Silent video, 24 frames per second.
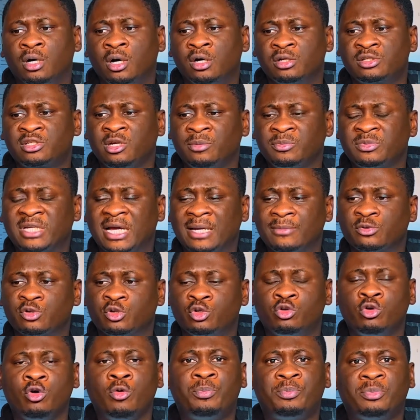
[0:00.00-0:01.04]
sometimes
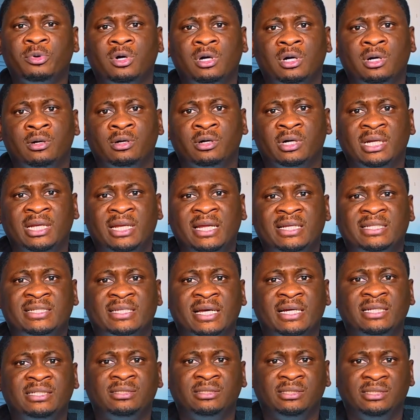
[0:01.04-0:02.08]
group
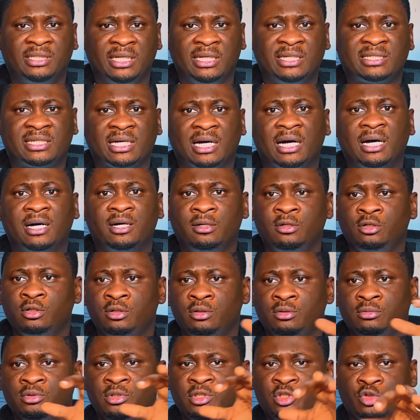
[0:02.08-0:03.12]
related data
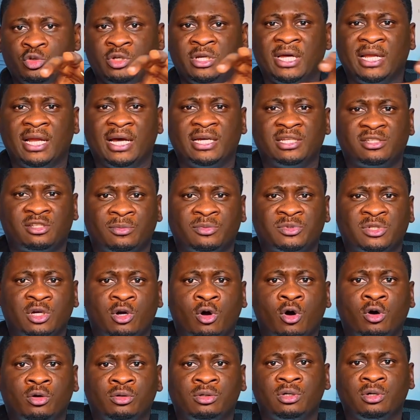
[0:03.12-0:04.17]
together in something
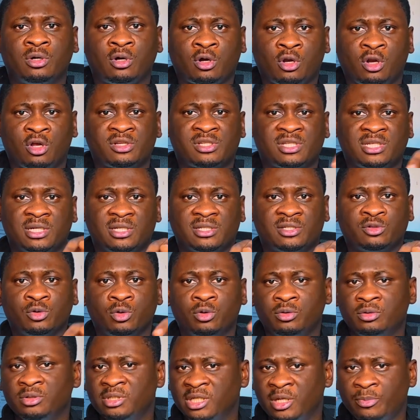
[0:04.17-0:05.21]
called clusters.
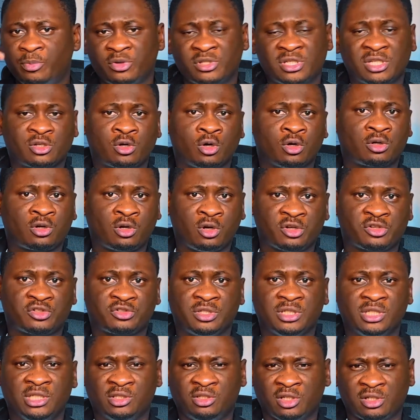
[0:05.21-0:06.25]
So in a process called
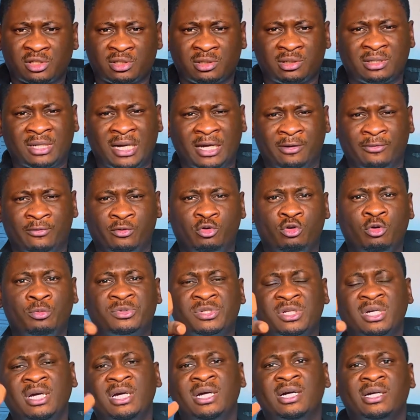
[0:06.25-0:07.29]
clustering, it just kind of
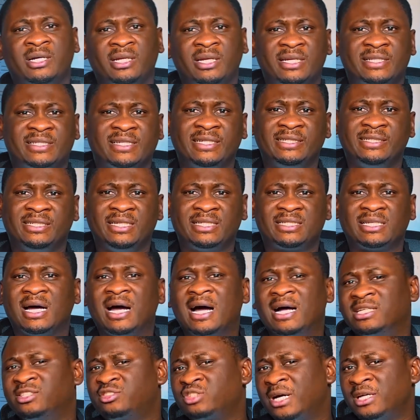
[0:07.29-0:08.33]
groups related data
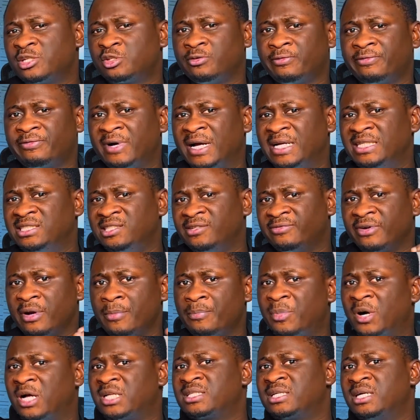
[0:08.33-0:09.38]
and tries to find different
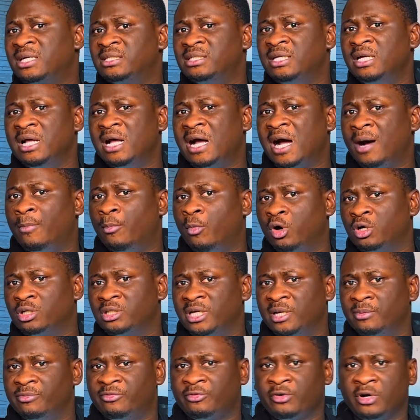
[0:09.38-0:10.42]
pattern among
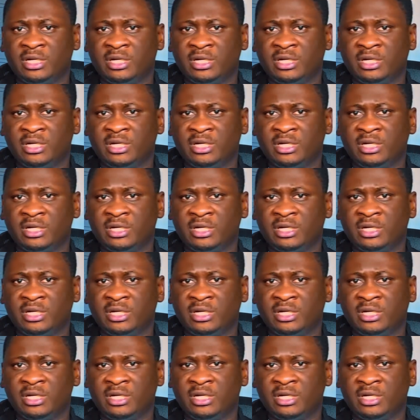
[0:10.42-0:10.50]
them. For